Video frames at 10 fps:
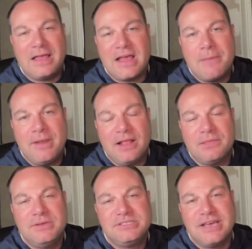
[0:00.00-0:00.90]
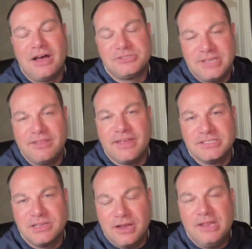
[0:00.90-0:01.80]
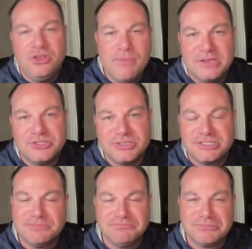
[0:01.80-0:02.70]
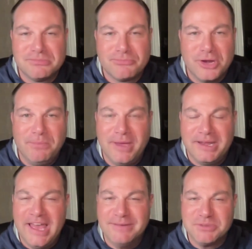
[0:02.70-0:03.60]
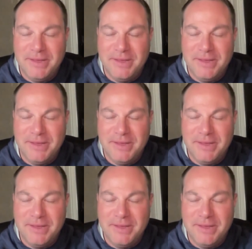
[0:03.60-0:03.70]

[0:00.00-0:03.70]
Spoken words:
I mean, let me say, I'll say this, and you mentioned some pretty big names.